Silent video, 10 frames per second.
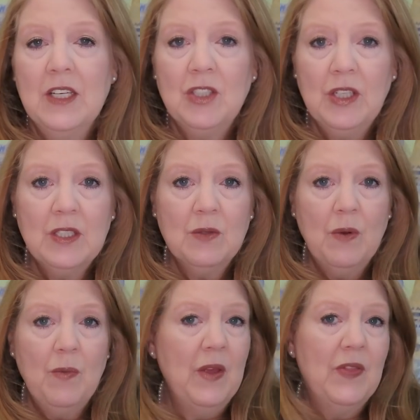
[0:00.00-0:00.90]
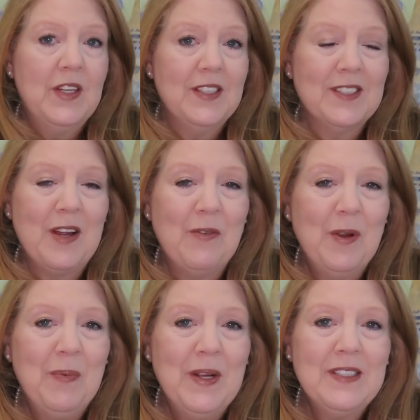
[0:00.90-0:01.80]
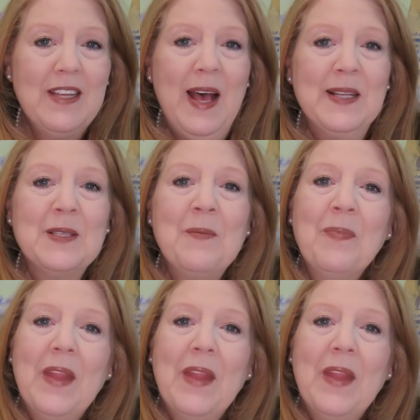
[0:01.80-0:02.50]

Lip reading: Angeles with the Discovery Princess.